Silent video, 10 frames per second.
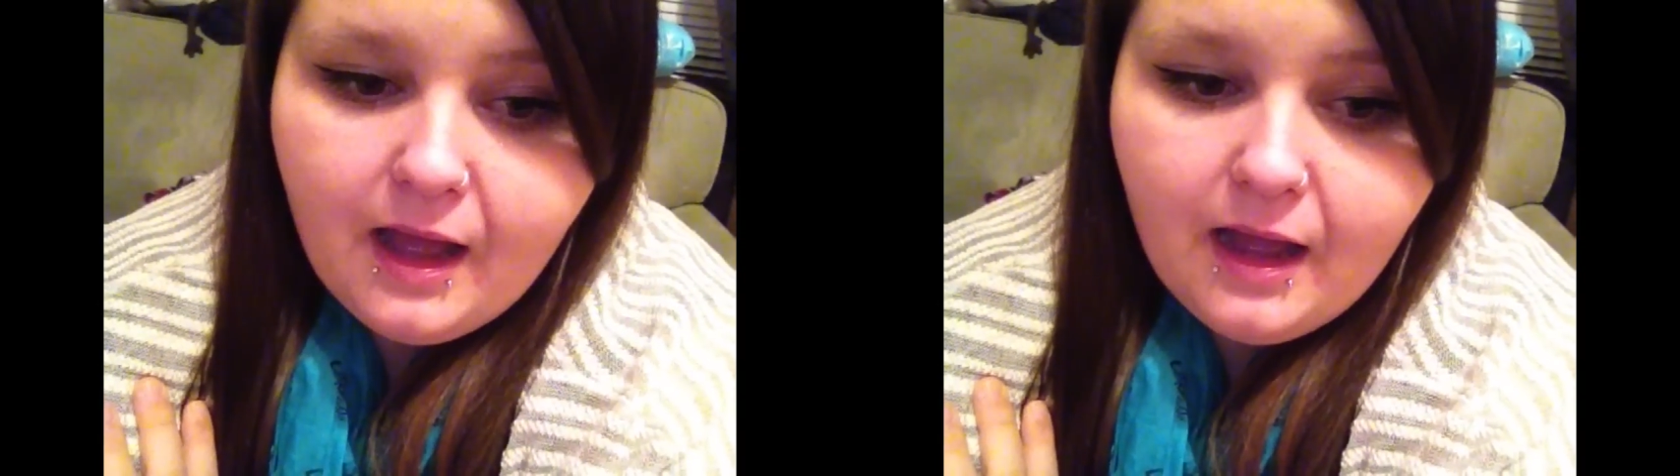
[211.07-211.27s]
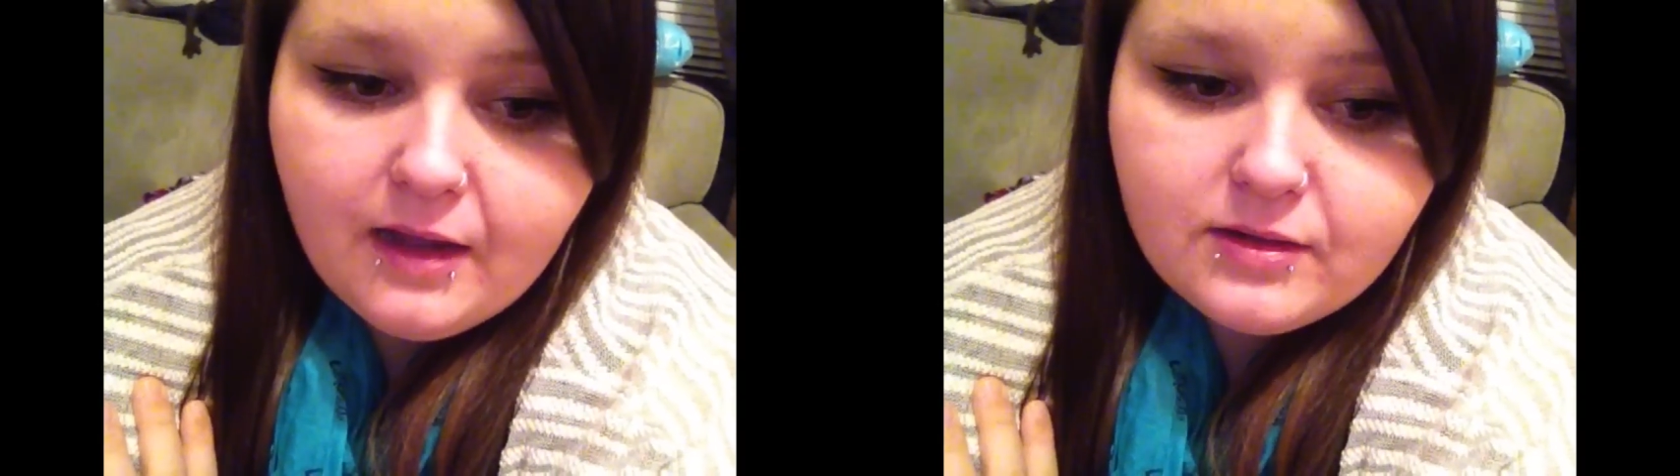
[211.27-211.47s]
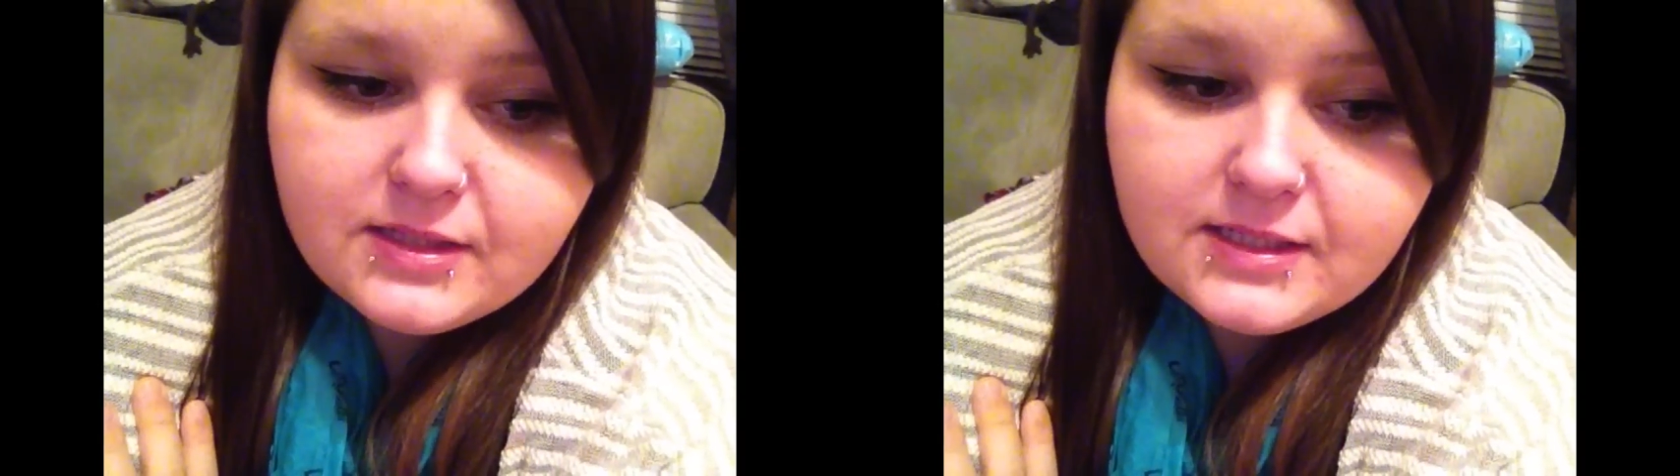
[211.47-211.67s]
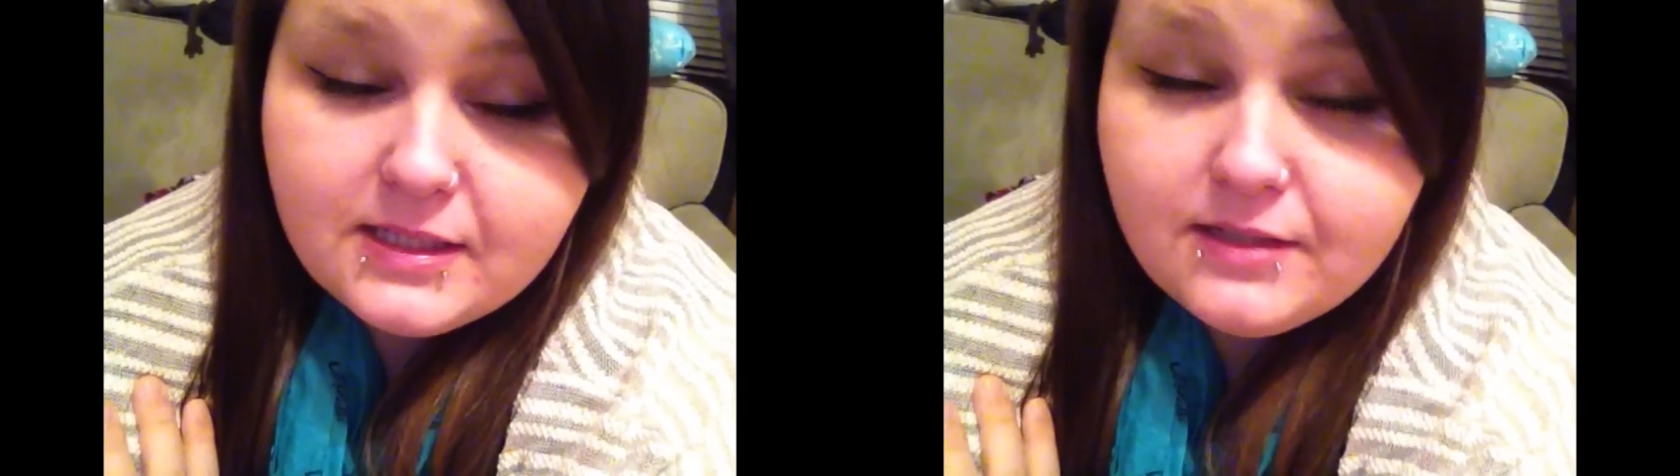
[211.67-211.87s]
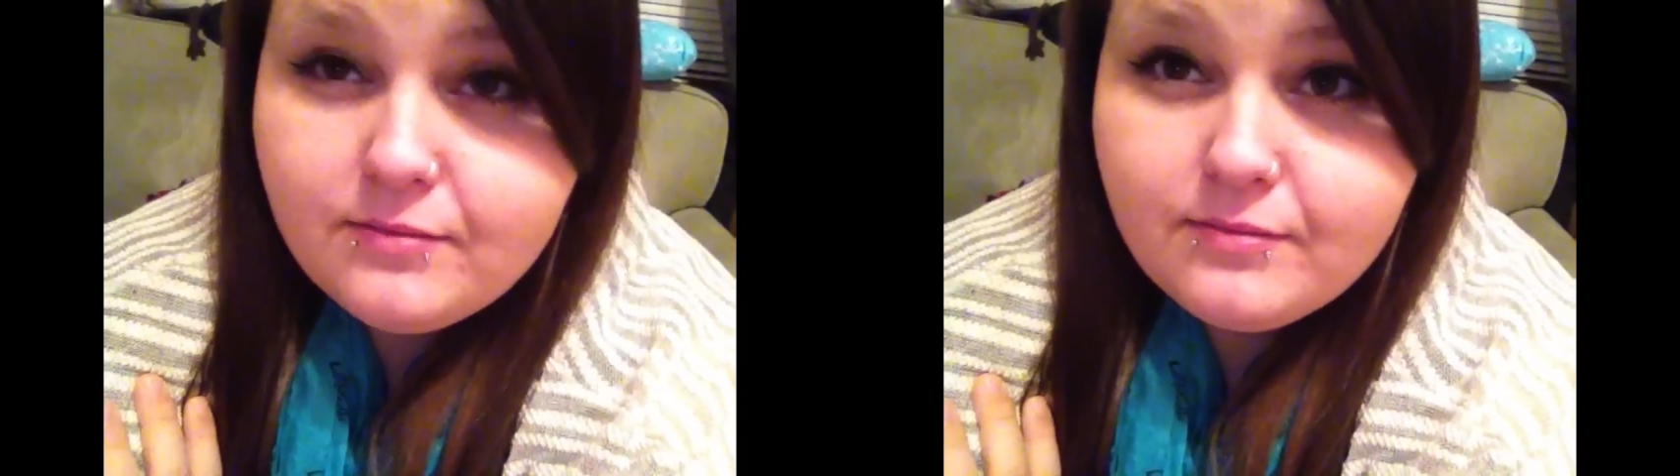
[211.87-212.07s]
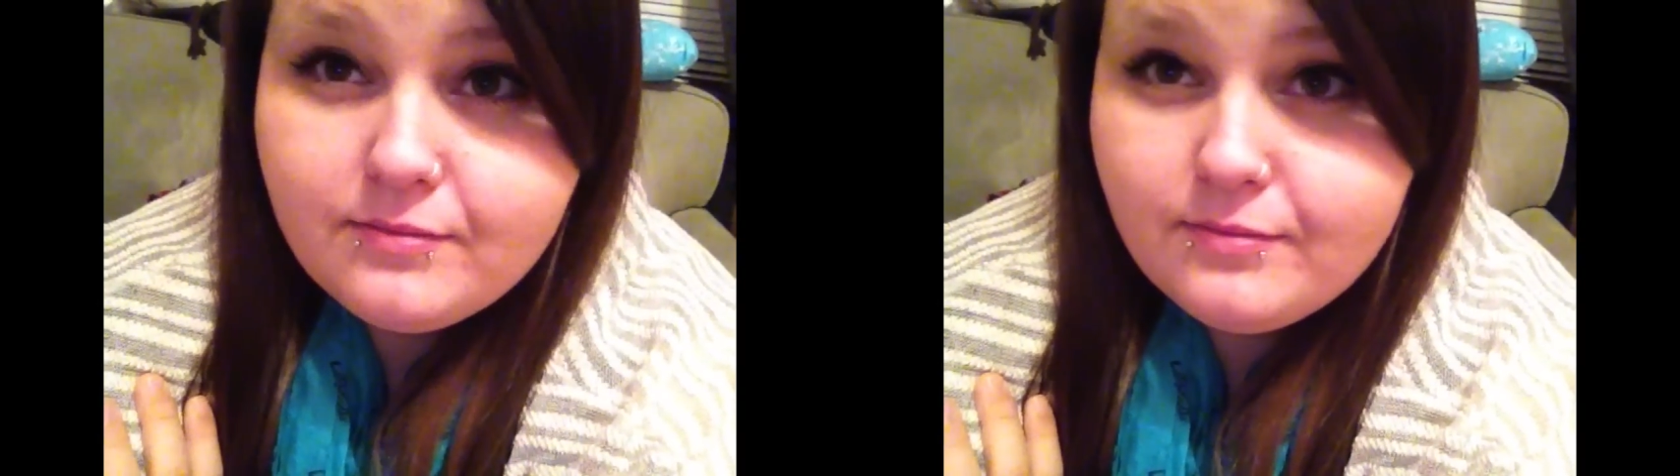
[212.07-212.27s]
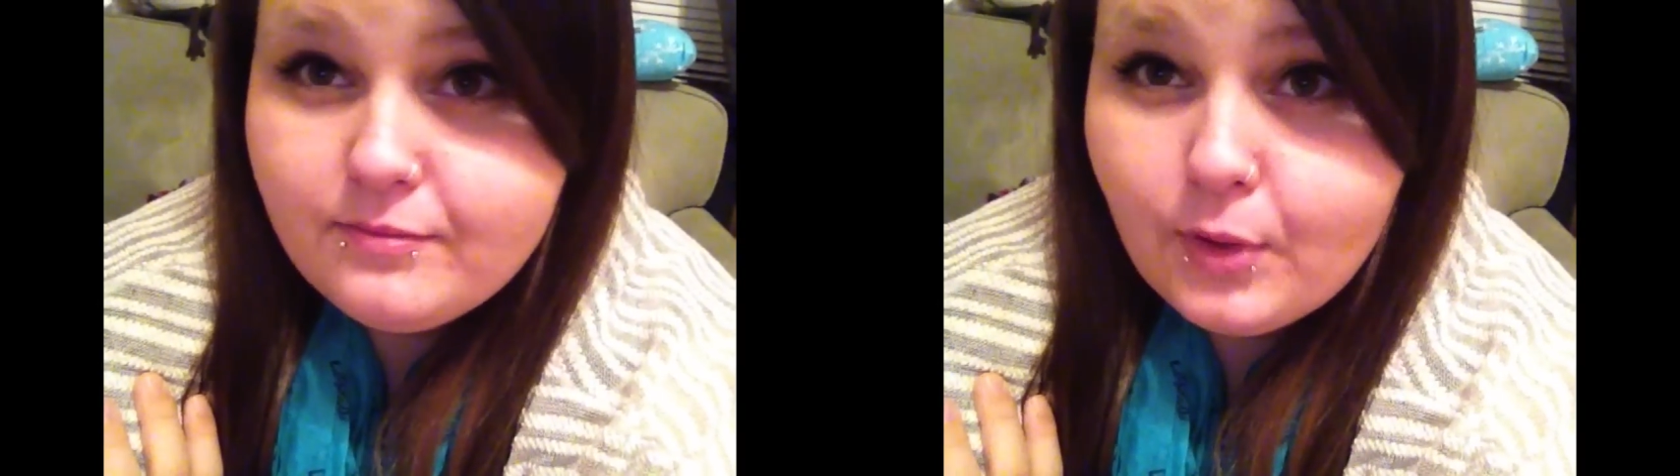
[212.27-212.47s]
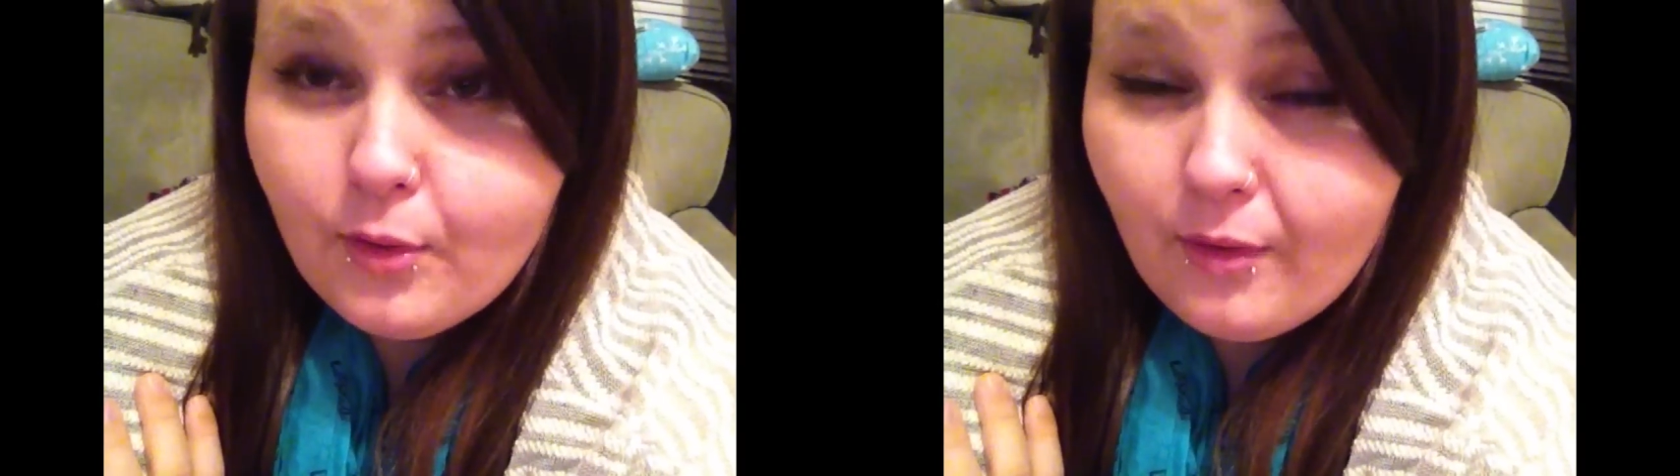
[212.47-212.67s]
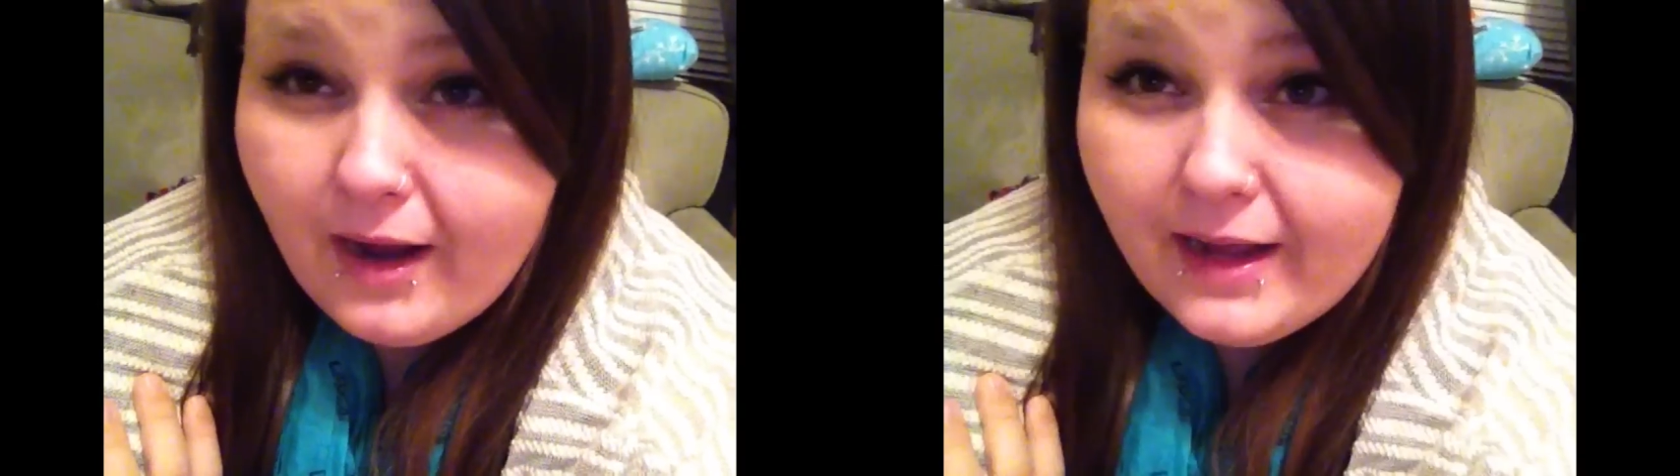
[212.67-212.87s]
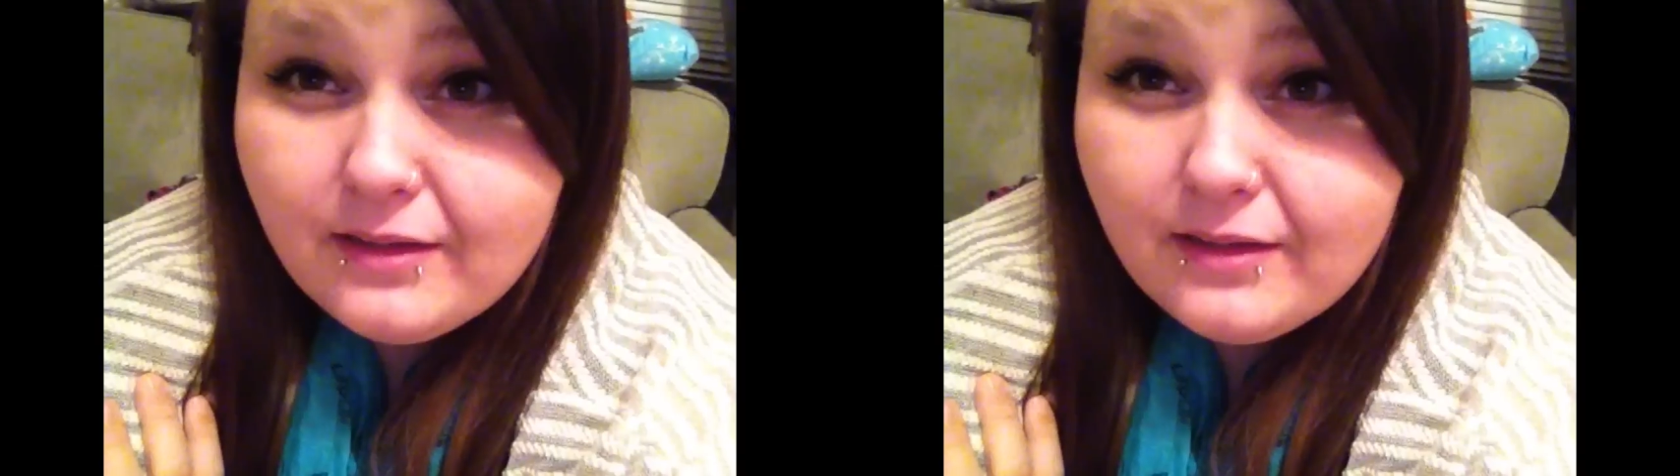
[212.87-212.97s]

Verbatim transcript: I honestly cry